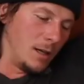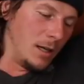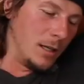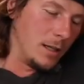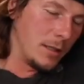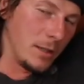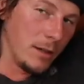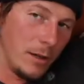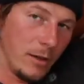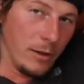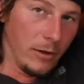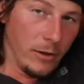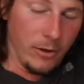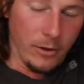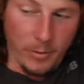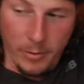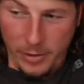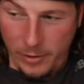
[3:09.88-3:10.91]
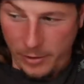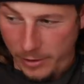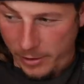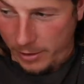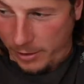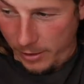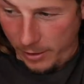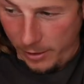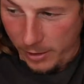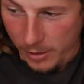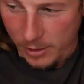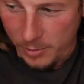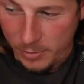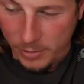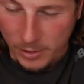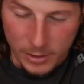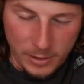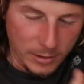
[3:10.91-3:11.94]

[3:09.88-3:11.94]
I just got home and I've got to clean up, but I